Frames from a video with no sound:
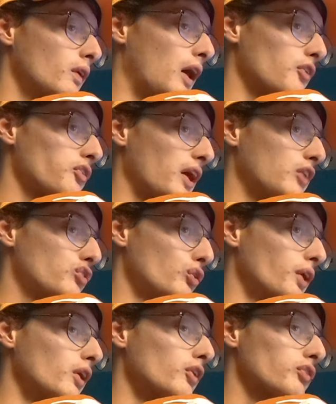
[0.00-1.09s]
I'll say 2
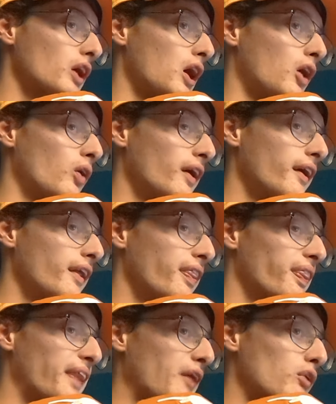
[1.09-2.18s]
years ago,
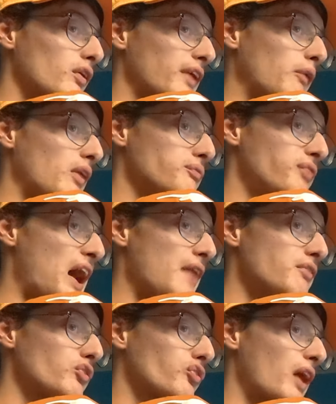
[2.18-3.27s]
they went
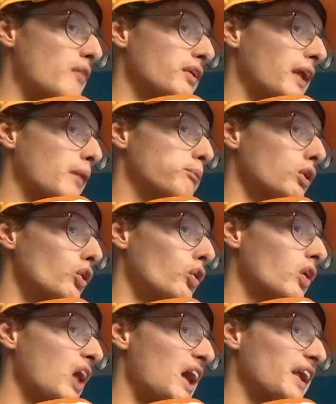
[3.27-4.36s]
5-7. They blew
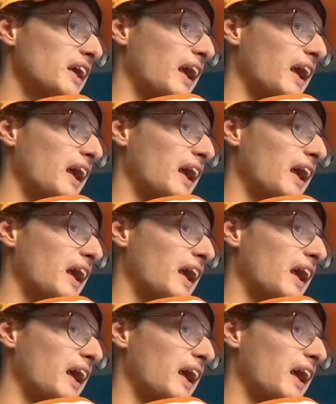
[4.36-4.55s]
a lot of